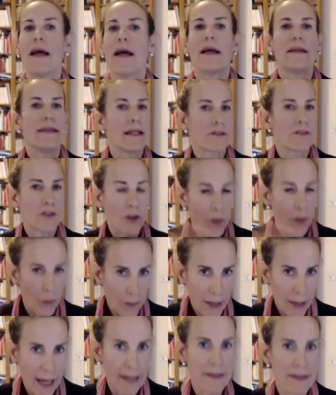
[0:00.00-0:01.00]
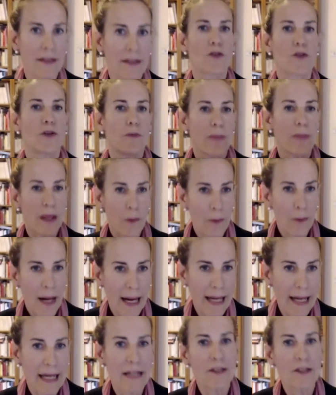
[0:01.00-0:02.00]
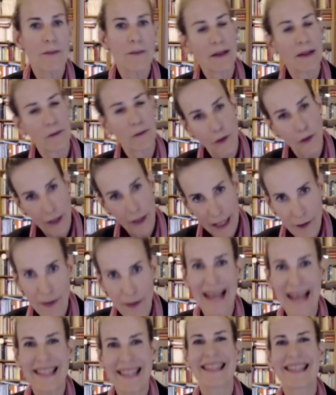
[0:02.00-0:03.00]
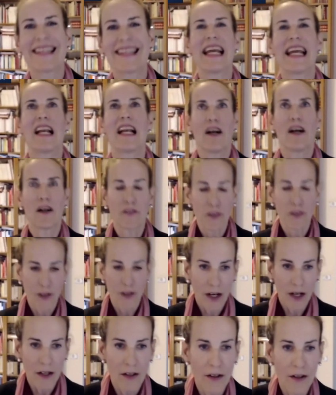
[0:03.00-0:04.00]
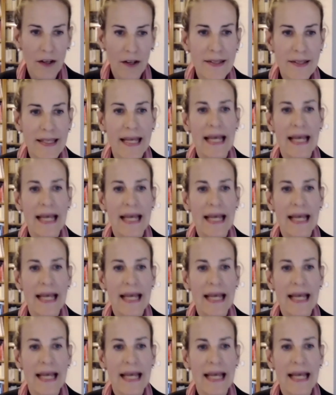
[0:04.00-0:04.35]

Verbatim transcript: The togas should be white, but for the rest, they loved colors